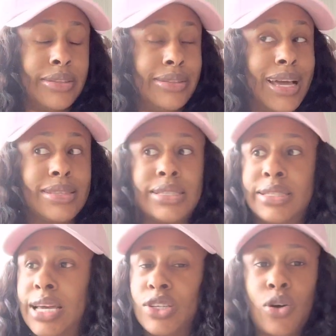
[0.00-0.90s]
That's
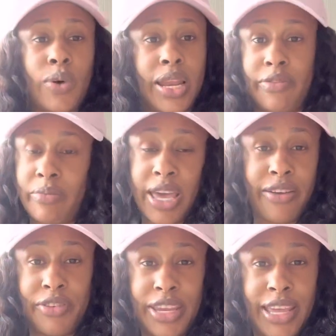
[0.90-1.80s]
not how I live my
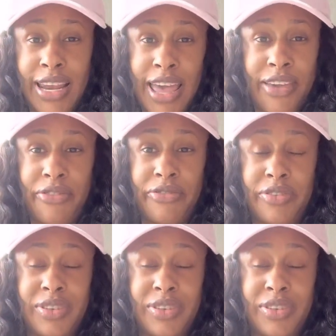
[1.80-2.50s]
everyday life.